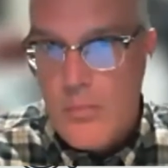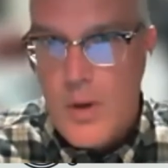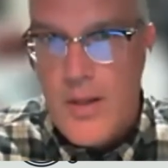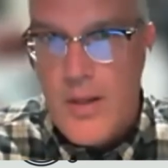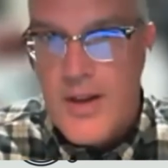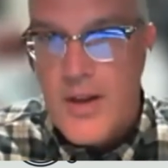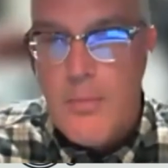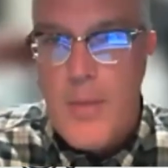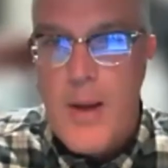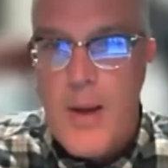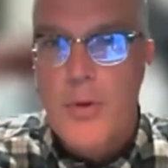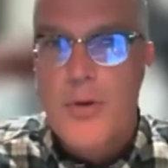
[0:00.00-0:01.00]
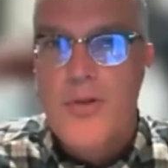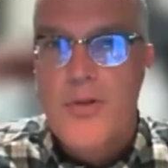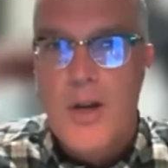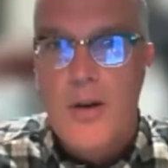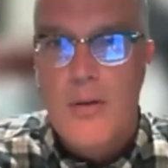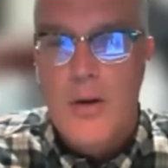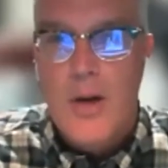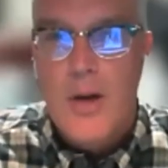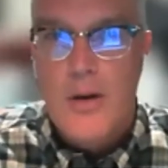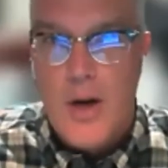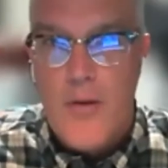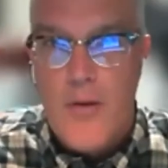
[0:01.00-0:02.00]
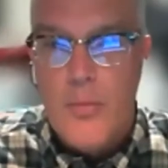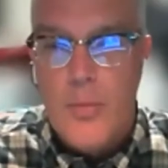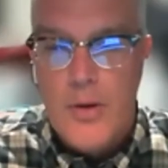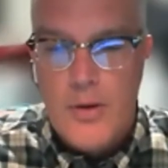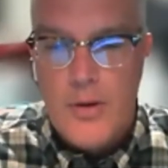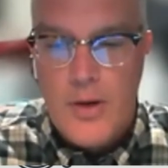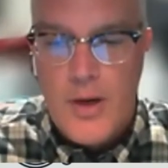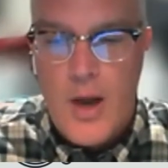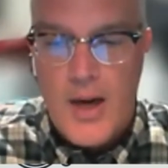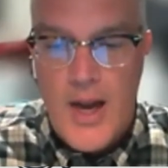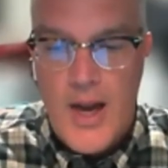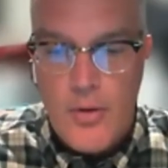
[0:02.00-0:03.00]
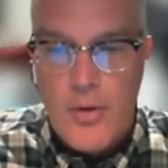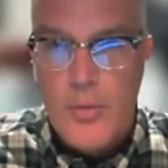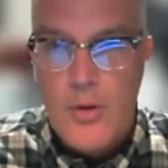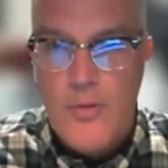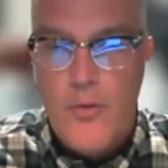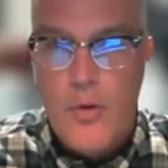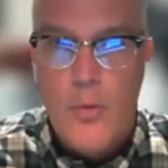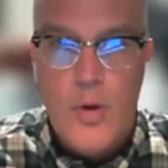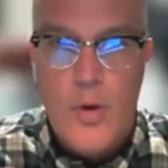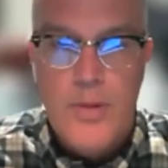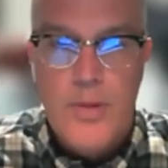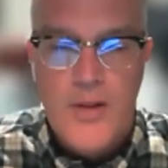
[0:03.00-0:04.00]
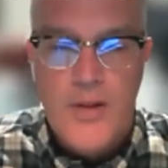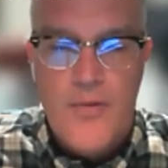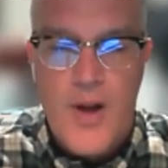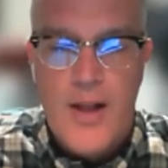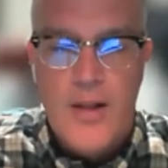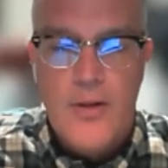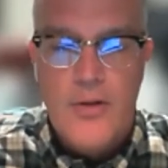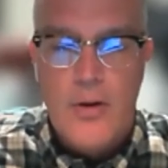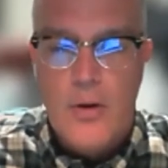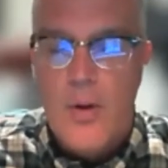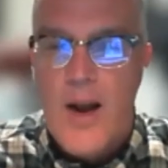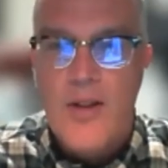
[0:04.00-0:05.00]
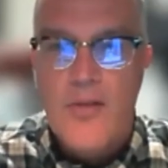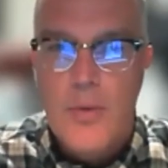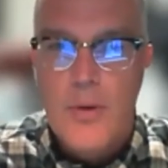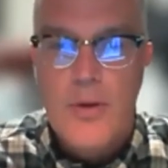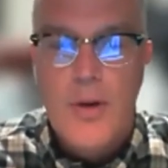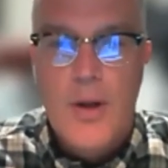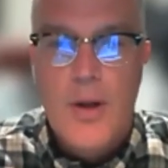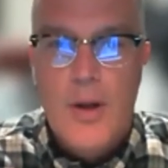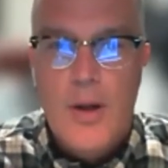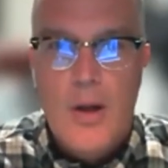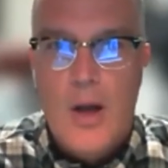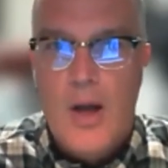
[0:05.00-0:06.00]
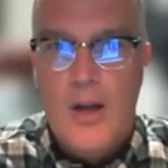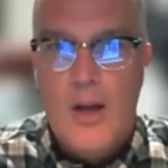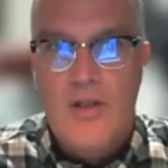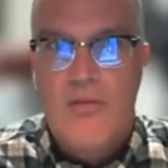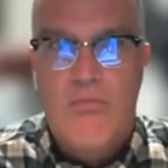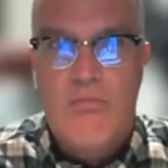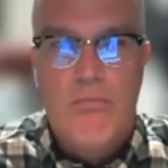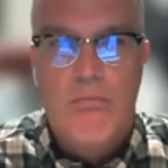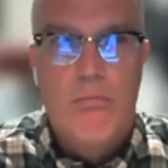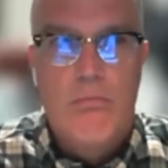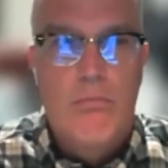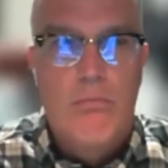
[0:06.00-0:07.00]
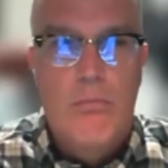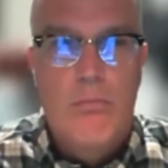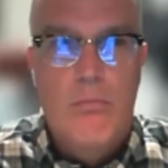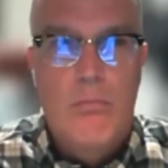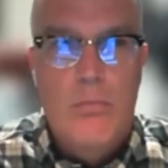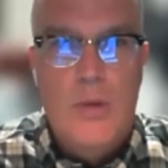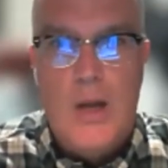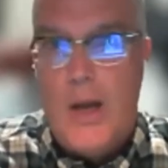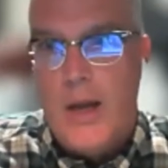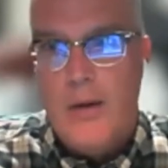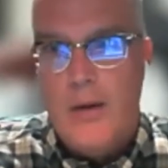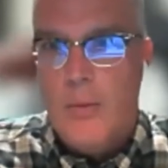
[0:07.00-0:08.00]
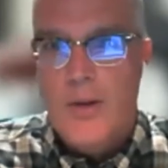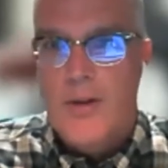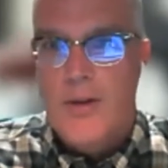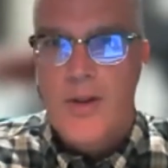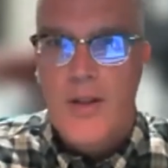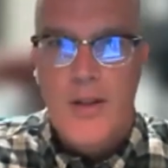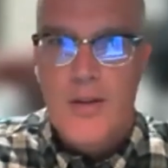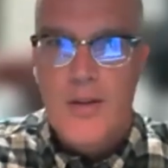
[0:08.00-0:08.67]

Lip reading: elected members in government accountable for workplace violence or harassment, I don't know what to say.